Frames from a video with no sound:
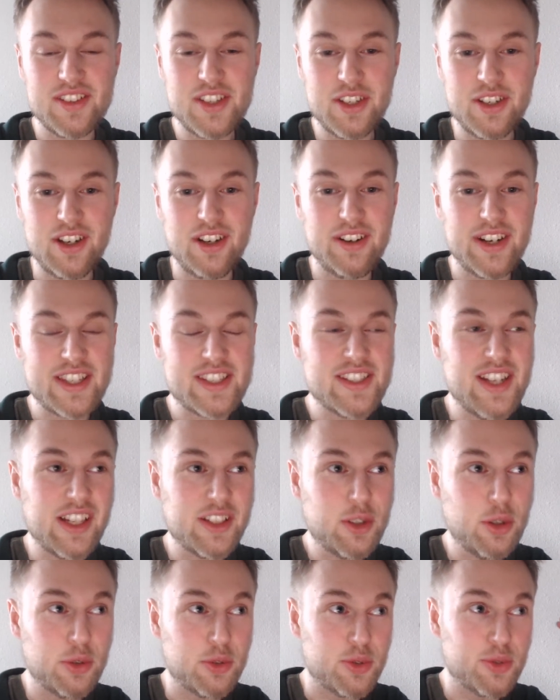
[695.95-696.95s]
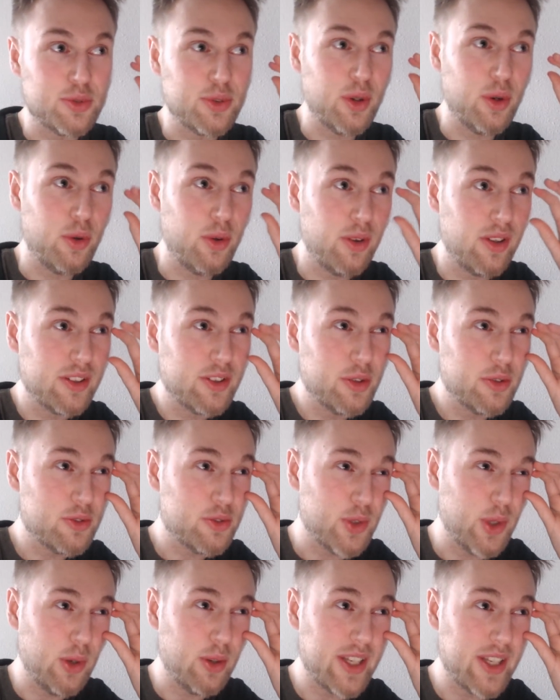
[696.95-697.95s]
You know, it's not control.
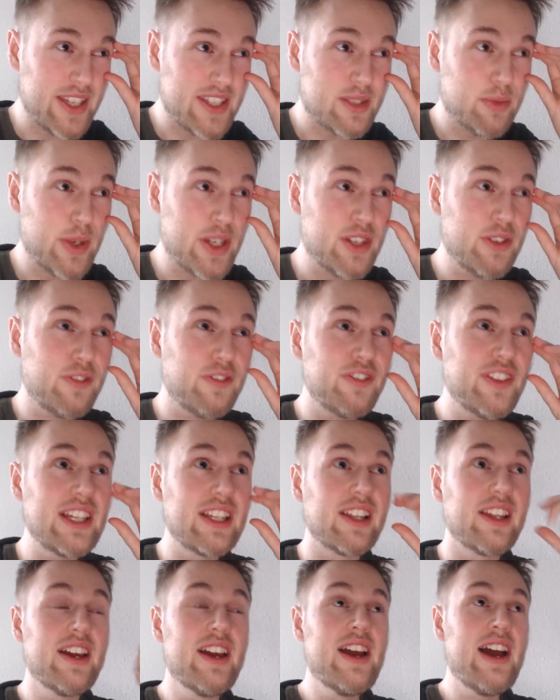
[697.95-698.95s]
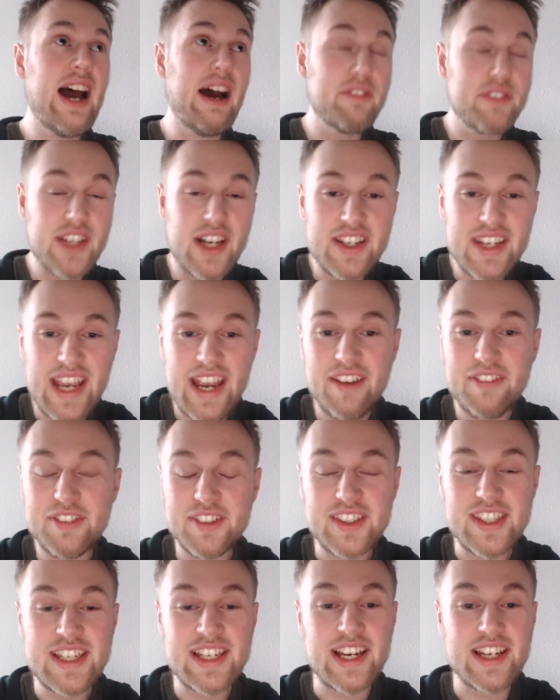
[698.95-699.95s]
Control is when you feel I've done
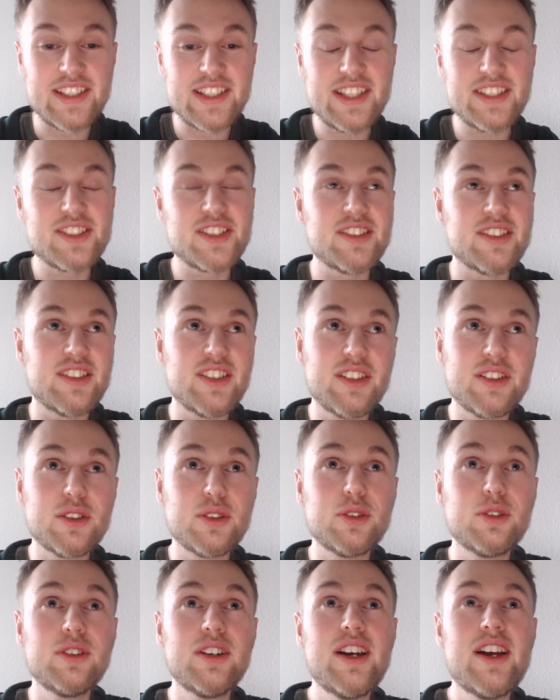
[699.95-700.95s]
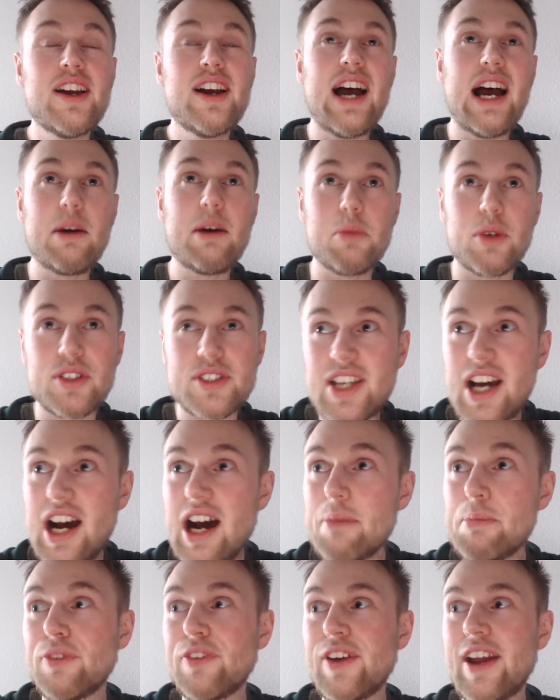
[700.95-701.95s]
everything I need to do, I'm on
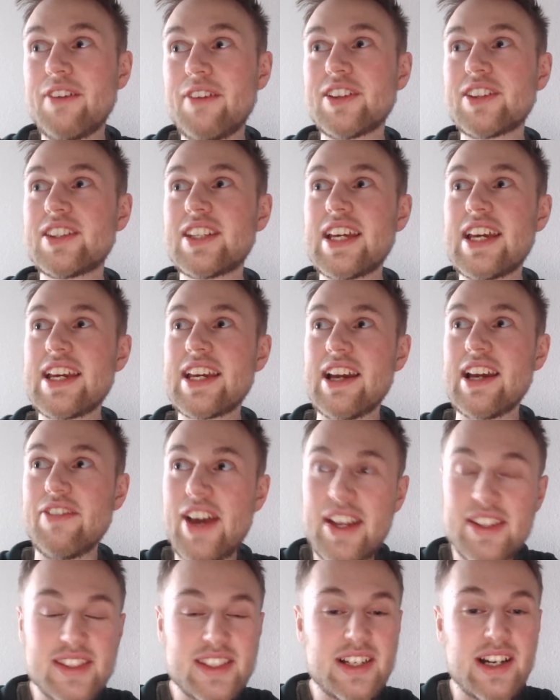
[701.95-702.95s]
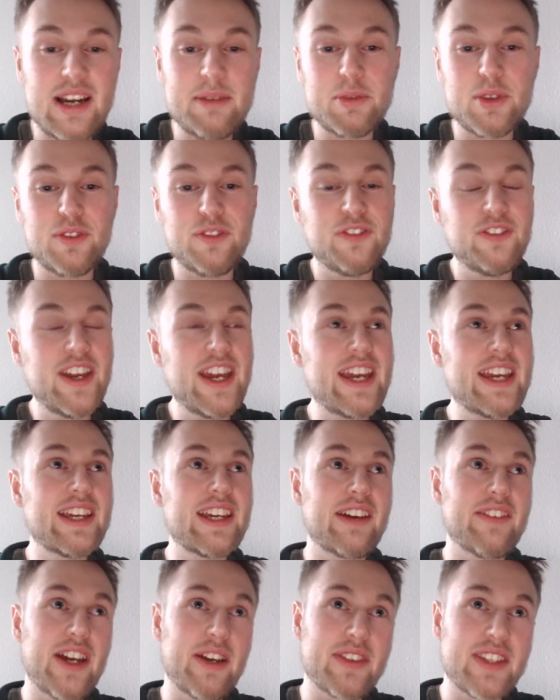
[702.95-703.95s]
top of everything, I've had time to
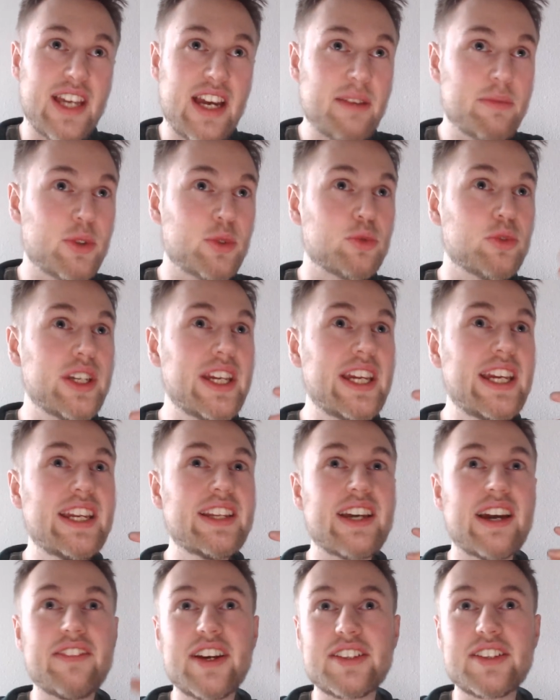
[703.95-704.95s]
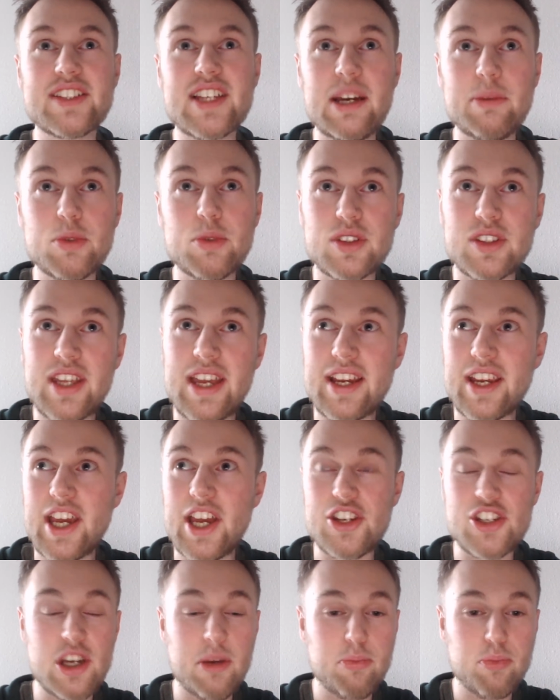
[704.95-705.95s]
think, I've had time to read, I've had time to
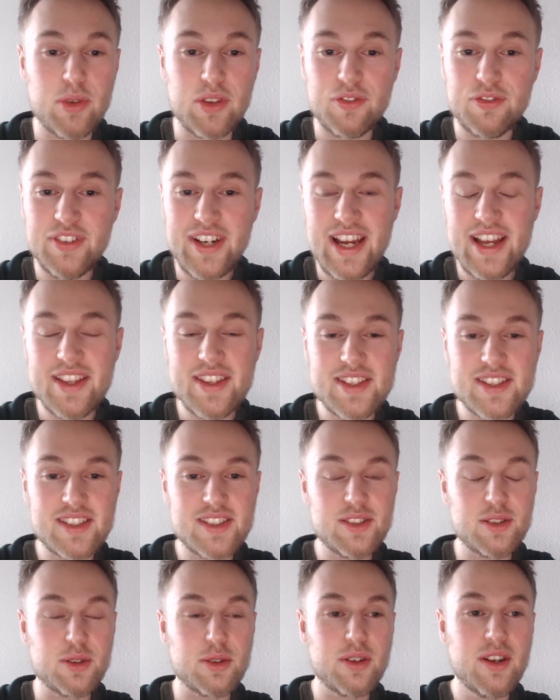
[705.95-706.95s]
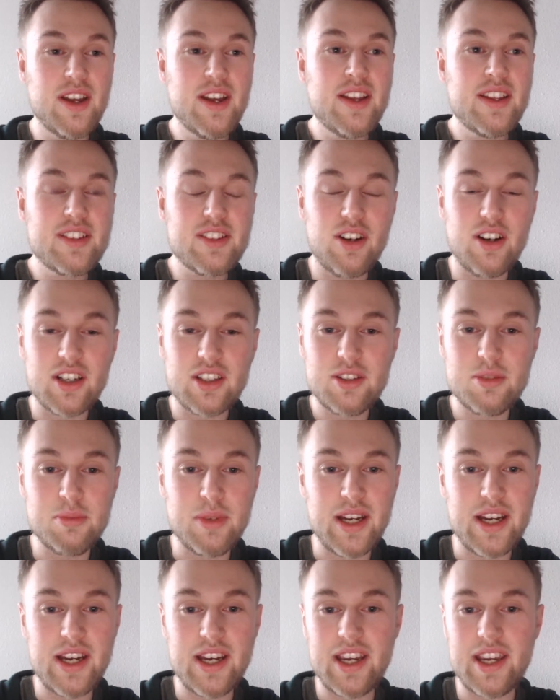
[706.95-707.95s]
catch up with friends, to talk to
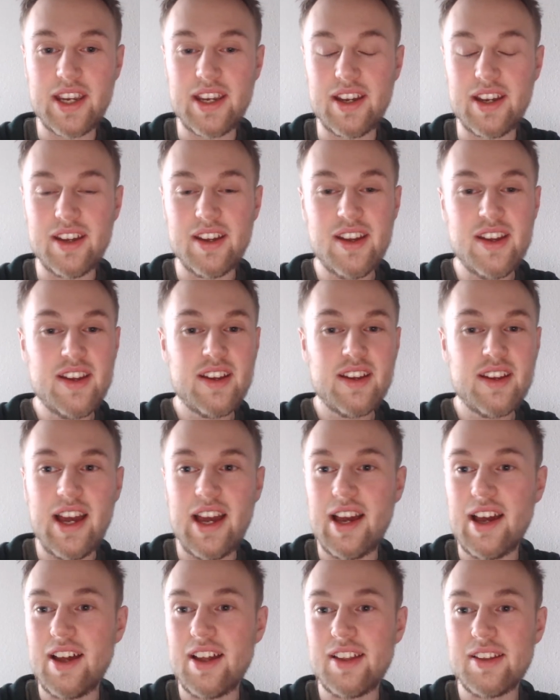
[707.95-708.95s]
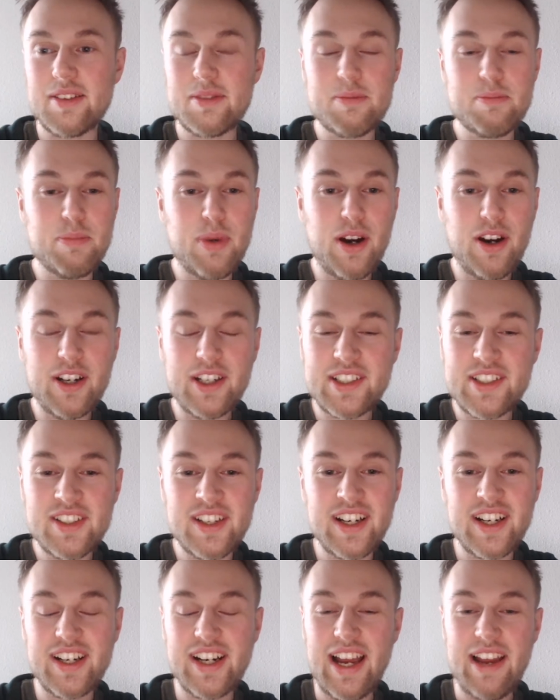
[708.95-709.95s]
my uh,
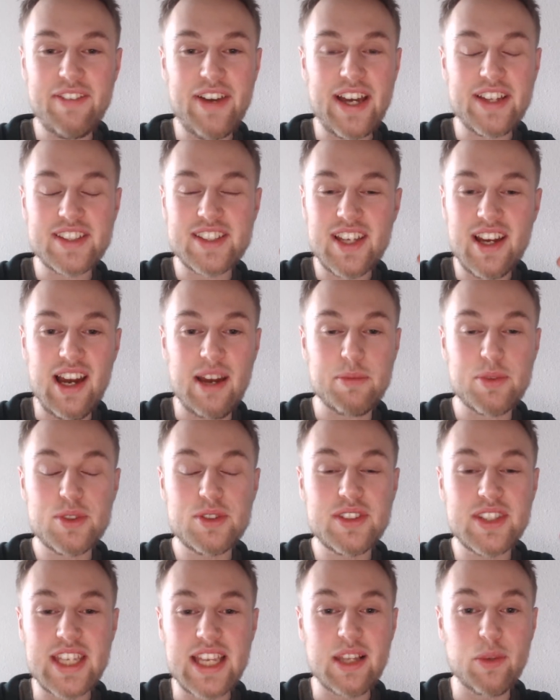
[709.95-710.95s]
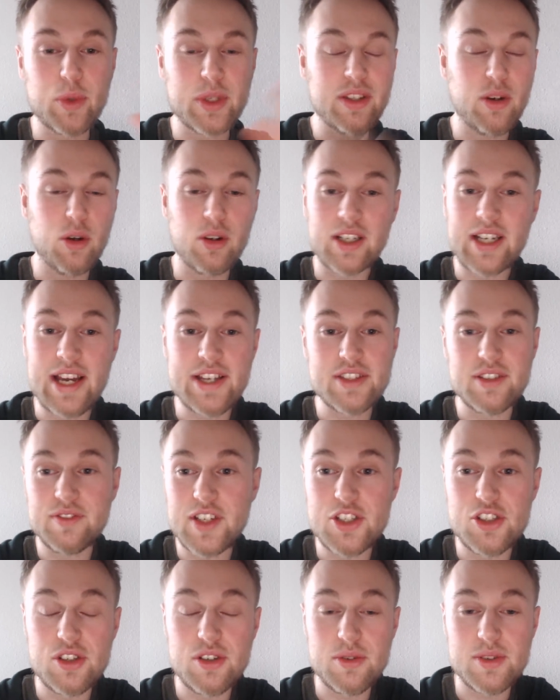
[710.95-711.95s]
partner, I've had time to deal with all kinds of
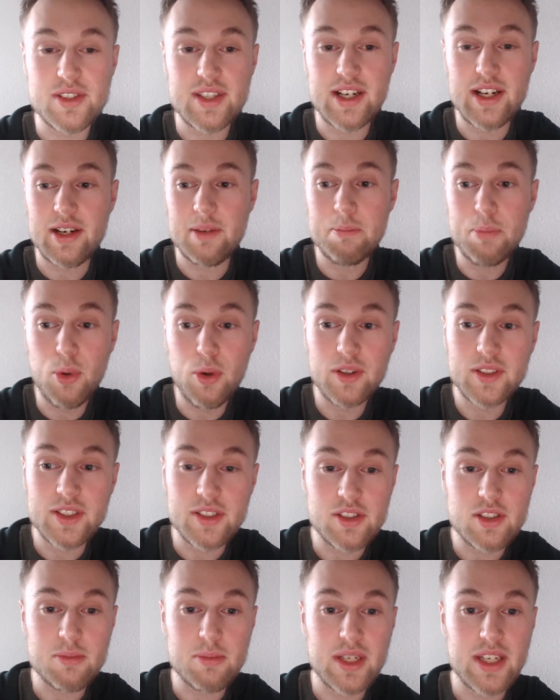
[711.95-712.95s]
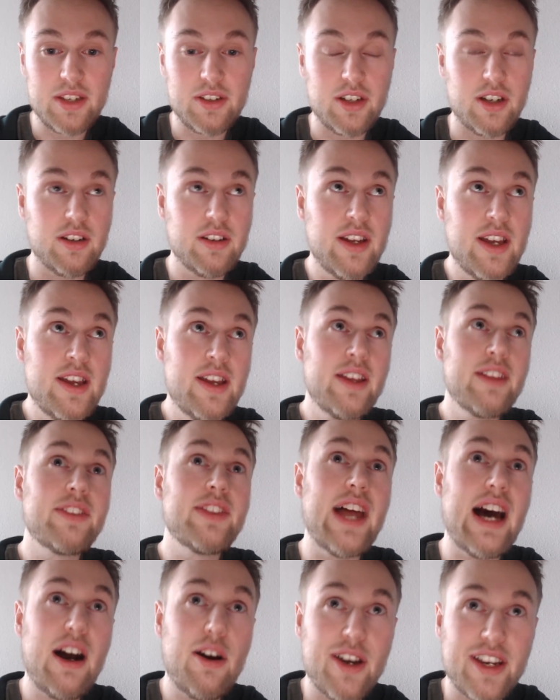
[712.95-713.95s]
issues that are important to me, you know.
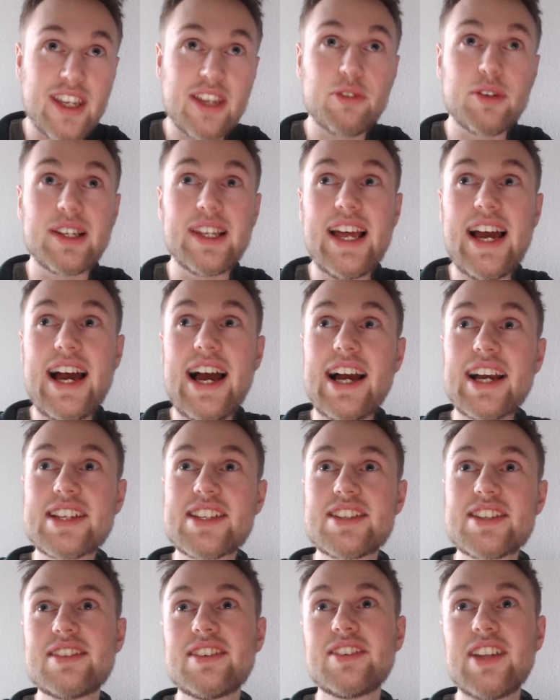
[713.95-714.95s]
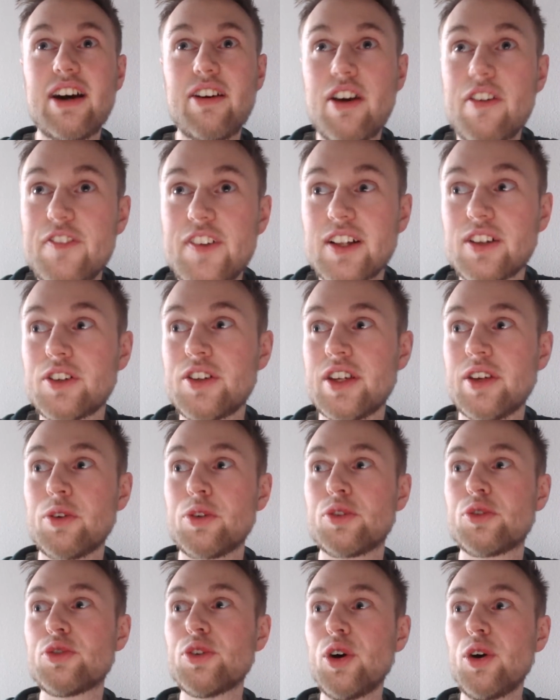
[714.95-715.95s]
Now I can relax, now I feel in
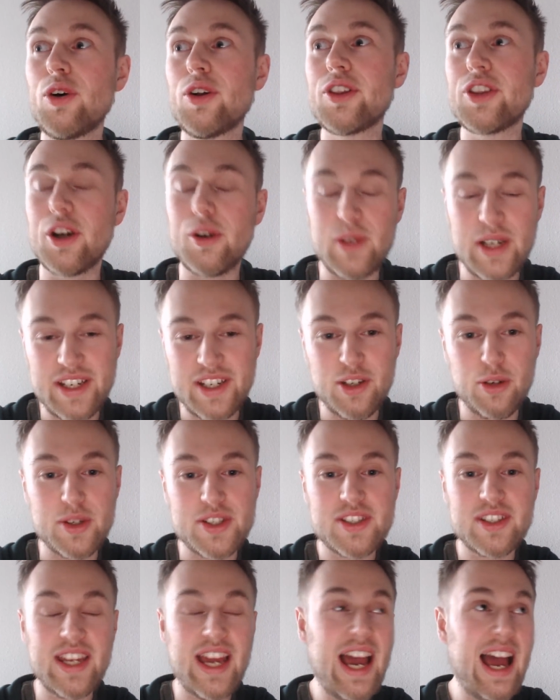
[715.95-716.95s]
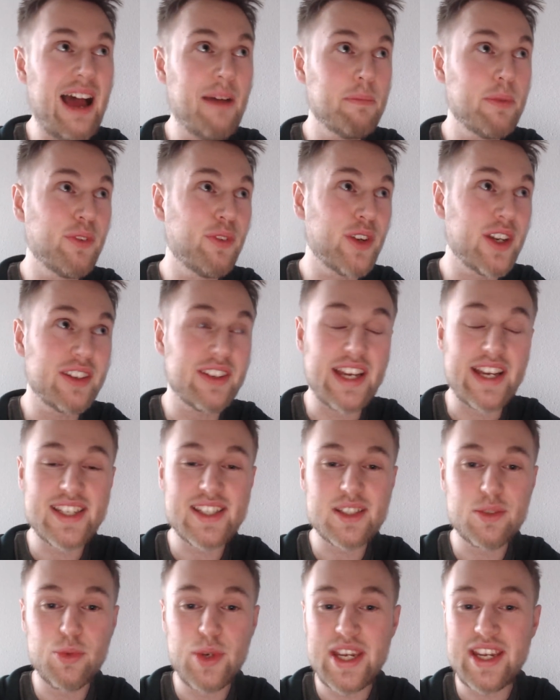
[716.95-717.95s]
control, now I know what's going to happen for the
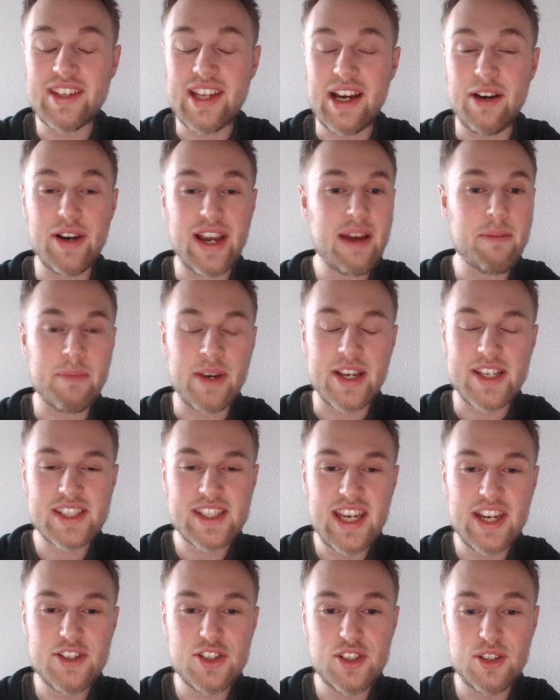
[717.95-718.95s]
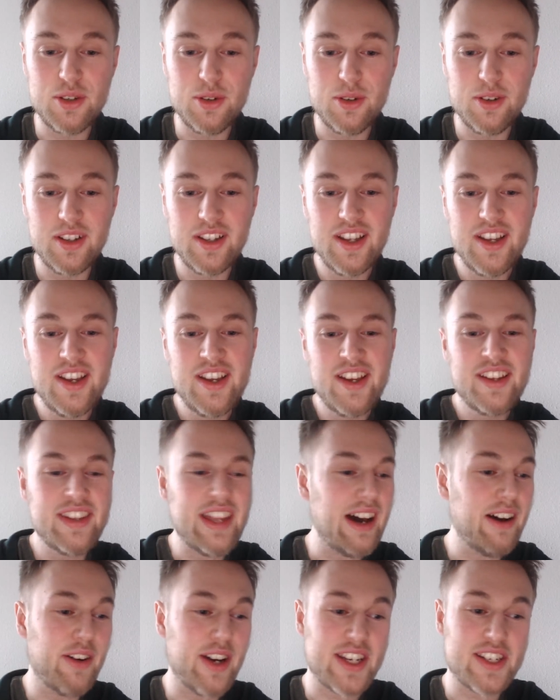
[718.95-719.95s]
next week, now I have my schedule,
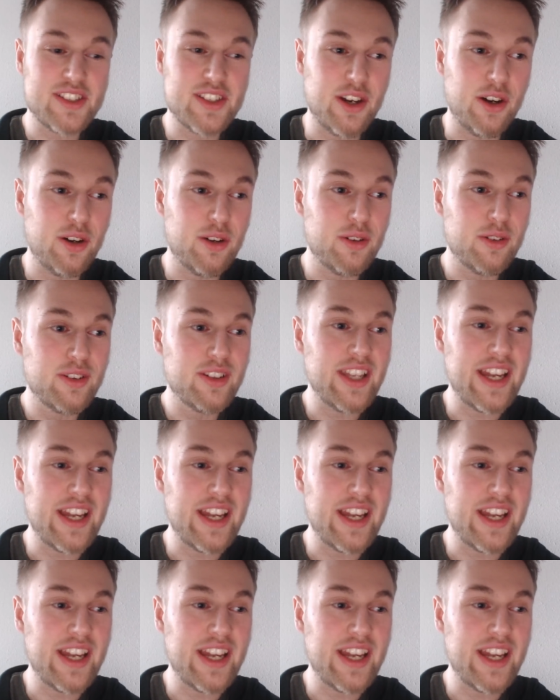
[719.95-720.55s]
now I know.